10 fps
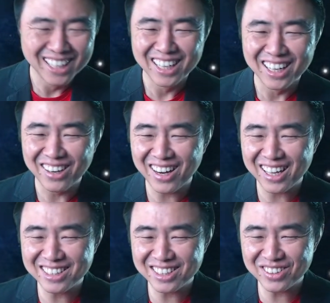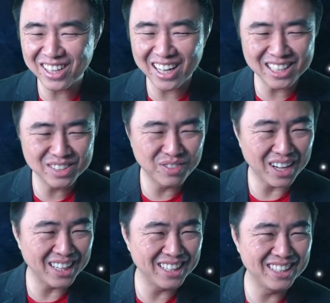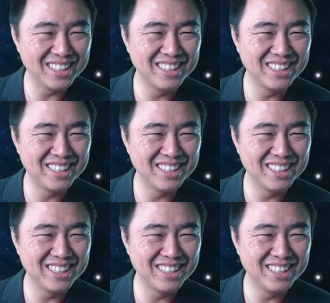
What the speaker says: All right, see you guys. Bye.